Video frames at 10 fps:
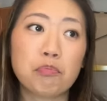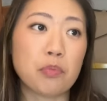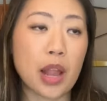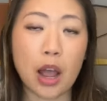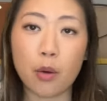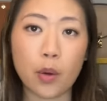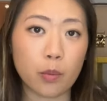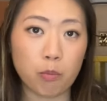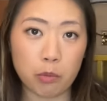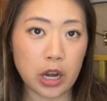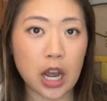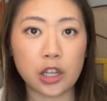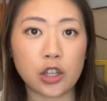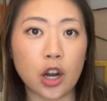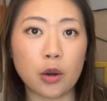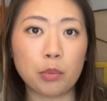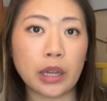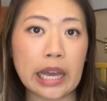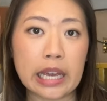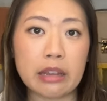Now, can I start
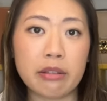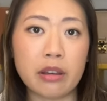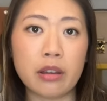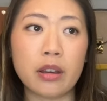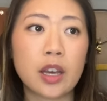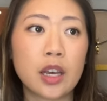playing the,